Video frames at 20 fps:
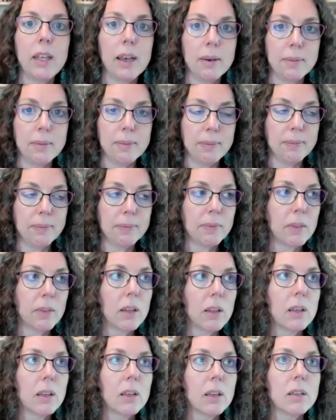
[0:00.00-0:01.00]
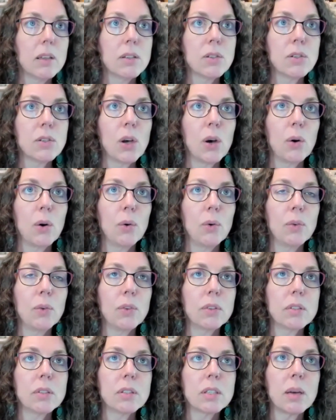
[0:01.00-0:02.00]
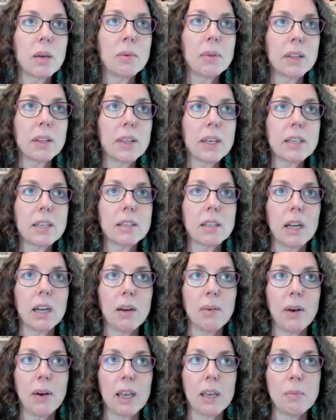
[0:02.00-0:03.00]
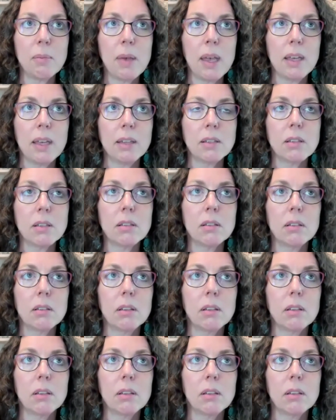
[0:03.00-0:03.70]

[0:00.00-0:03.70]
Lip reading: Yep. So some of the things that I recommend,